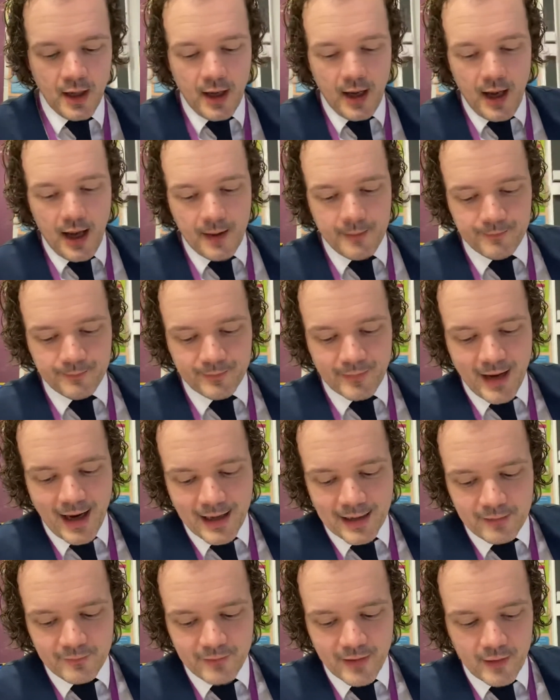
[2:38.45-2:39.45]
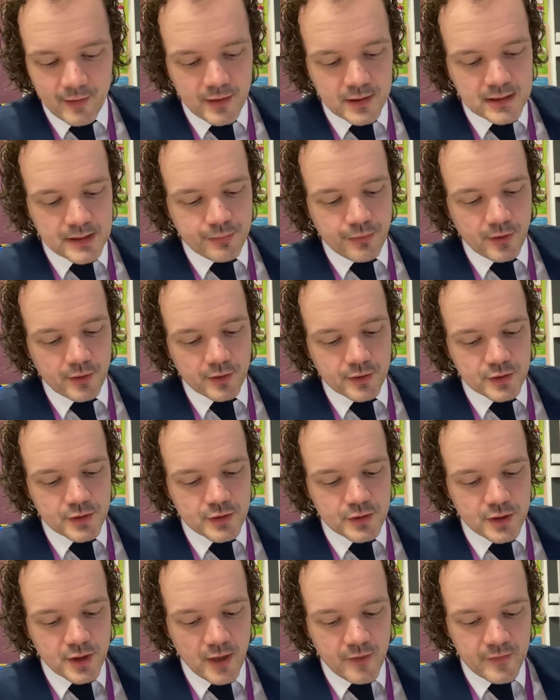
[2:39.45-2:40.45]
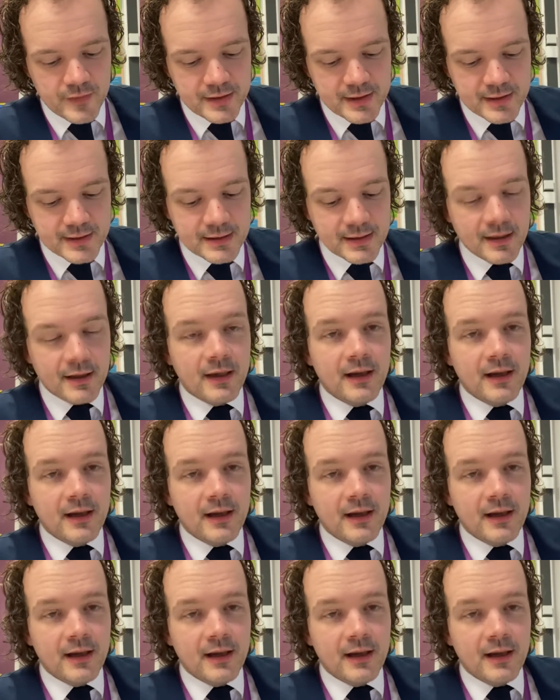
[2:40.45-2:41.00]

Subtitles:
Adding value to products and services.